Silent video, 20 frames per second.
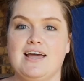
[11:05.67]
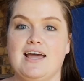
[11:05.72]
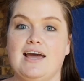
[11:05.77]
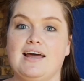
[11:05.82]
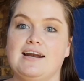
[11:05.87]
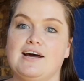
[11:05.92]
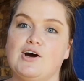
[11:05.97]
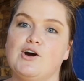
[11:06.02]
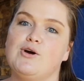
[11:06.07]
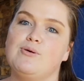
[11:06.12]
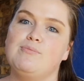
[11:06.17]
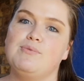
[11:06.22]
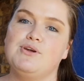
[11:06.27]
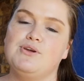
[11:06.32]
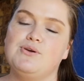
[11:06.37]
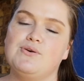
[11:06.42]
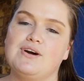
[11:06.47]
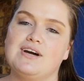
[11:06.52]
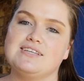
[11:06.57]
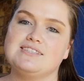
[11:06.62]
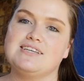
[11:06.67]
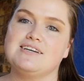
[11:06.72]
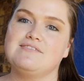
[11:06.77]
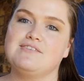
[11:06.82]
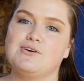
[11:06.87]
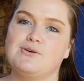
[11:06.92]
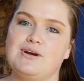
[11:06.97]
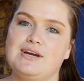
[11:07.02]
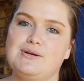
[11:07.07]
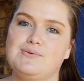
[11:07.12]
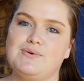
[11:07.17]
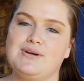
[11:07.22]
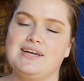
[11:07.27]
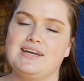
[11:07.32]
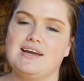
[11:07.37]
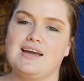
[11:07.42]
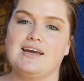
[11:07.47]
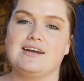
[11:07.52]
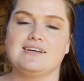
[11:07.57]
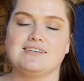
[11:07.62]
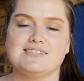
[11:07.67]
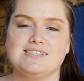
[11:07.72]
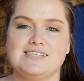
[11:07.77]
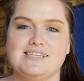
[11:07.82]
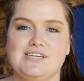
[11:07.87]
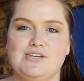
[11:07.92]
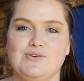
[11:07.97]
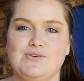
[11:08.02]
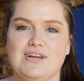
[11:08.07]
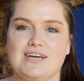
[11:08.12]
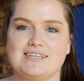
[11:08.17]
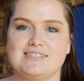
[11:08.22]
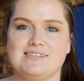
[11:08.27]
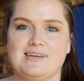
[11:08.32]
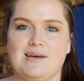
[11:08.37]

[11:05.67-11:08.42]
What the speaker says: And I hope you guys have a great week, and I'll see you next